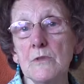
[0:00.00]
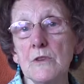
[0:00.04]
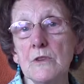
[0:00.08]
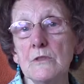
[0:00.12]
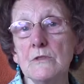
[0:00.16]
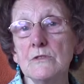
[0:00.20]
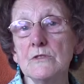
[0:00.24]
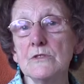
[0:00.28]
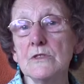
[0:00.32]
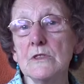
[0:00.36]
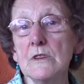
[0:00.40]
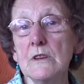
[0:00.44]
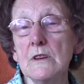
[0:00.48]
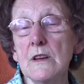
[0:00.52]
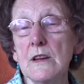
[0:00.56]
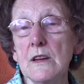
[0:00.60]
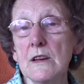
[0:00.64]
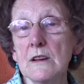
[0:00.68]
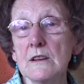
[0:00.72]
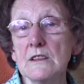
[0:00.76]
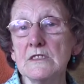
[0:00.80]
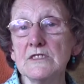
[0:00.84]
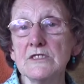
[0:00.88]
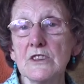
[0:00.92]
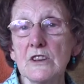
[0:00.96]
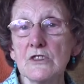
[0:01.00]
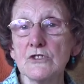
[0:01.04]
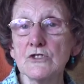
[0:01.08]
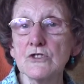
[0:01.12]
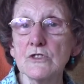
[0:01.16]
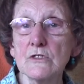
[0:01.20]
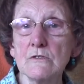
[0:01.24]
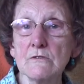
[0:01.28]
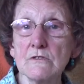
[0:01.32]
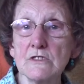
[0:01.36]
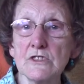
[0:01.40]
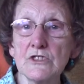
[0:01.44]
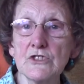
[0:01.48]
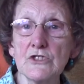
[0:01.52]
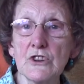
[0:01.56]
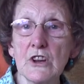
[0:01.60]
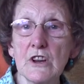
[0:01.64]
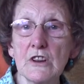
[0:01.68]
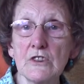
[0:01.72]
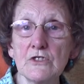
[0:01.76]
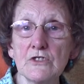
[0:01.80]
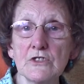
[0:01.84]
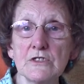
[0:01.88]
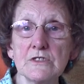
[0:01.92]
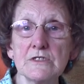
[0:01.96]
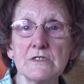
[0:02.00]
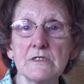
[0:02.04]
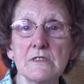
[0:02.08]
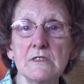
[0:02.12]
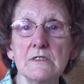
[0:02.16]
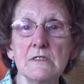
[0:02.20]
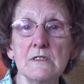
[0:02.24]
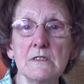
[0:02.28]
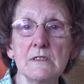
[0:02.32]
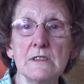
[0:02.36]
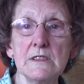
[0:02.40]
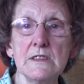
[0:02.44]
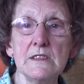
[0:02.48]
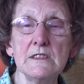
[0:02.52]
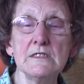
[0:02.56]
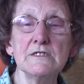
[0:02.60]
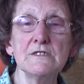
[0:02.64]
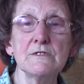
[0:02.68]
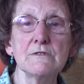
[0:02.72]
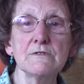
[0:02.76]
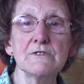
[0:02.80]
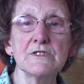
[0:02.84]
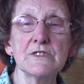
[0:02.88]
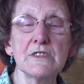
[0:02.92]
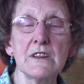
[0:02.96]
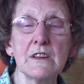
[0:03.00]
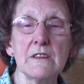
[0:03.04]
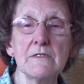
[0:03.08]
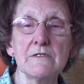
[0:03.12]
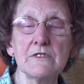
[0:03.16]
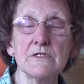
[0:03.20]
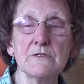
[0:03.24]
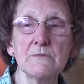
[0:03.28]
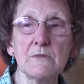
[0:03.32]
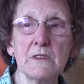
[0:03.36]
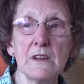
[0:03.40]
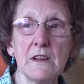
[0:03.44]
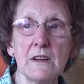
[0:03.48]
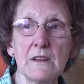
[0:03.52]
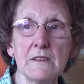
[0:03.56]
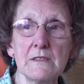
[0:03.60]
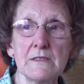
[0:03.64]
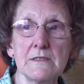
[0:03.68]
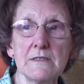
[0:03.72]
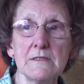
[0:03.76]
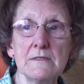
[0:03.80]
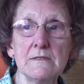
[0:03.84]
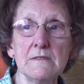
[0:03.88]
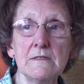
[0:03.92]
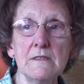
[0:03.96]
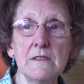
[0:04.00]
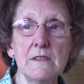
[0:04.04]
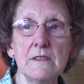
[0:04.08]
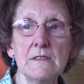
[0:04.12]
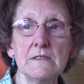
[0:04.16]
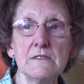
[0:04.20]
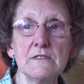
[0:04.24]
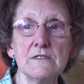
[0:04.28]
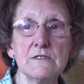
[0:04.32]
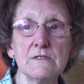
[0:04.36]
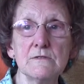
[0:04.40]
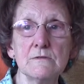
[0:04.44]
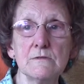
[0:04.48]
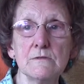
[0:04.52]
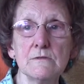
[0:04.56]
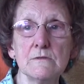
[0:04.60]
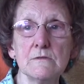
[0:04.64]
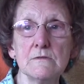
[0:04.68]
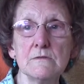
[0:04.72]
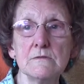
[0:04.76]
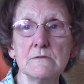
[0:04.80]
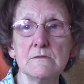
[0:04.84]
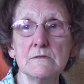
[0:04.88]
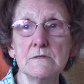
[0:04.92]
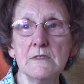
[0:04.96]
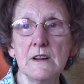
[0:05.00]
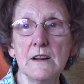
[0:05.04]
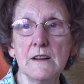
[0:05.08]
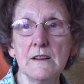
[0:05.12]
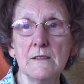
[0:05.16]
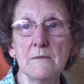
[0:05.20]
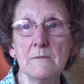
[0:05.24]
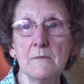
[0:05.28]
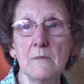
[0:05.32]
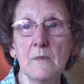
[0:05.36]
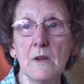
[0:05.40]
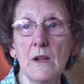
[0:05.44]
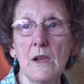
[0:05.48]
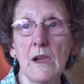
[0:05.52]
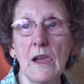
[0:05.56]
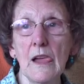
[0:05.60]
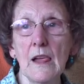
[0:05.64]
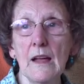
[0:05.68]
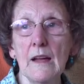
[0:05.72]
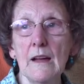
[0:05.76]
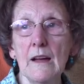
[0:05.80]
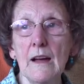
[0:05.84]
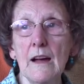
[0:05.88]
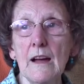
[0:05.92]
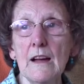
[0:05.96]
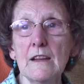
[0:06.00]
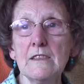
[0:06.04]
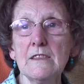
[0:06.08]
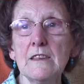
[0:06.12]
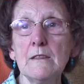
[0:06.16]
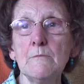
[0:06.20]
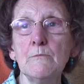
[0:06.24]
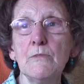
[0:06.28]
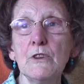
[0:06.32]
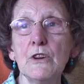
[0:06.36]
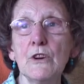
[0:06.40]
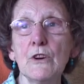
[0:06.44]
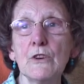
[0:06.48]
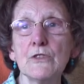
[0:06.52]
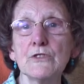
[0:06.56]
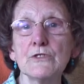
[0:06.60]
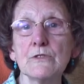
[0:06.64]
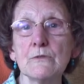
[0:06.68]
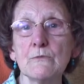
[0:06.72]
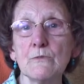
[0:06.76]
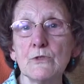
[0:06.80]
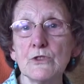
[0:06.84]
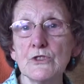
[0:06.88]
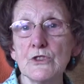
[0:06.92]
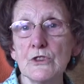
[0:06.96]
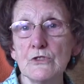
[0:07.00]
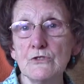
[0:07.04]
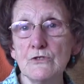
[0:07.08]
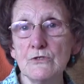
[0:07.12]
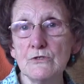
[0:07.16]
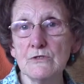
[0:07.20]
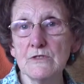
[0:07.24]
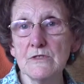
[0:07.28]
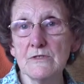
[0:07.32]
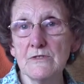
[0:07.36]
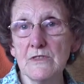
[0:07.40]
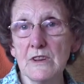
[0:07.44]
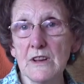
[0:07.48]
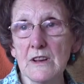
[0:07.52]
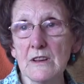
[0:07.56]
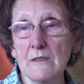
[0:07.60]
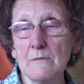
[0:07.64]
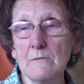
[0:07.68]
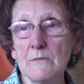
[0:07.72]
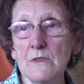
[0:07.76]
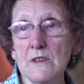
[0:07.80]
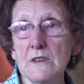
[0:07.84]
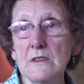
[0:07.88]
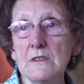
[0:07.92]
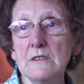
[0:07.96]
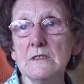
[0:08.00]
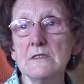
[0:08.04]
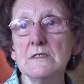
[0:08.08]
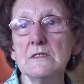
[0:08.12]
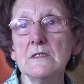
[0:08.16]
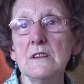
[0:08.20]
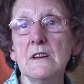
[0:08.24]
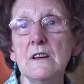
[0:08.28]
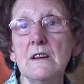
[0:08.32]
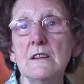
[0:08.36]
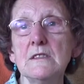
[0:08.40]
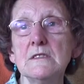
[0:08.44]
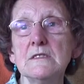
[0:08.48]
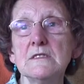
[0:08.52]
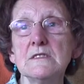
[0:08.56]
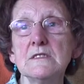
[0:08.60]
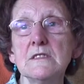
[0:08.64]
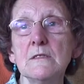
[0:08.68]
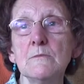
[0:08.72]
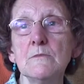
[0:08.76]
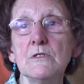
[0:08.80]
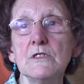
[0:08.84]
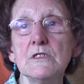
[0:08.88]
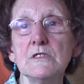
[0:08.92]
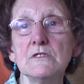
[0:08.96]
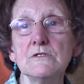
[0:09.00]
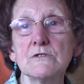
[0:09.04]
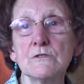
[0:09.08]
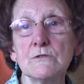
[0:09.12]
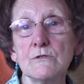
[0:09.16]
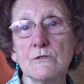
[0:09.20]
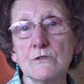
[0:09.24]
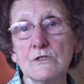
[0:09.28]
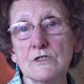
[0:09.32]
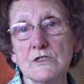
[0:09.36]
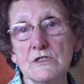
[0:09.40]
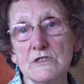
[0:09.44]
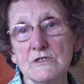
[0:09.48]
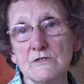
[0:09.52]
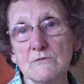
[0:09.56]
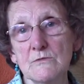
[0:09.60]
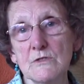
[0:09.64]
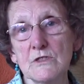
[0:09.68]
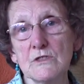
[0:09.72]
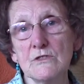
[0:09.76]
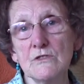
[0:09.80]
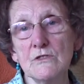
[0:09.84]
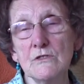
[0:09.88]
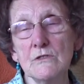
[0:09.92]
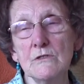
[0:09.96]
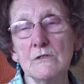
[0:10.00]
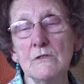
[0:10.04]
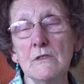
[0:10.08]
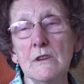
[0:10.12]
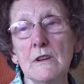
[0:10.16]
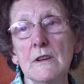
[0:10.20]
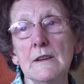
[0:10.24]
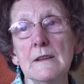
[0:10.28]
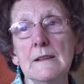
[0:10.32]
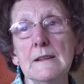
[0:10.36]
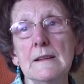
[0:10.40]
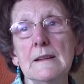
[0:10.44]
about early surgical discharges and the liaison service we had. And so um, I think because it was a new development and some of these courses were new,